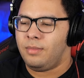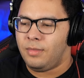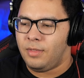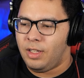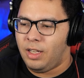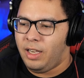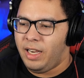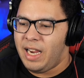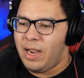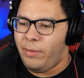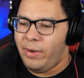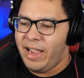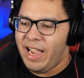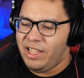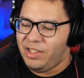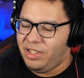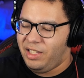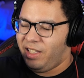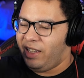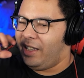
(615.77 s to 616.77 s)
Oh yeah, we
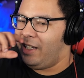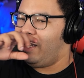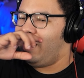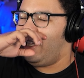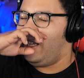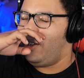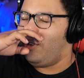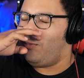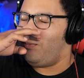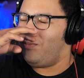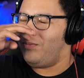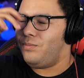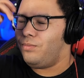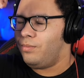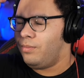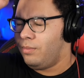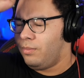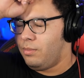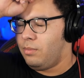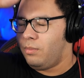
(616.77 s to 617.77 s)
had the
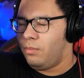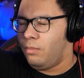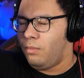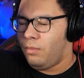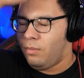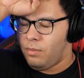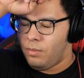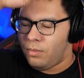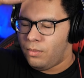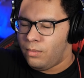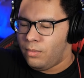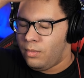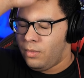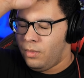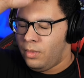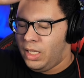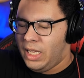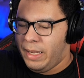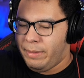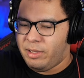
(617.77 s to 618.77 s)

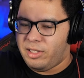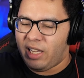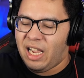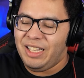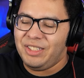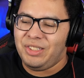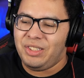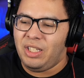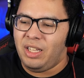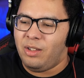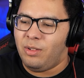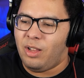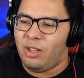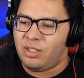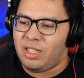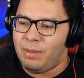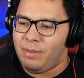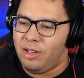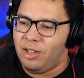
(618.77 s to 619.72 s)
hypnotizer thing a long time ago.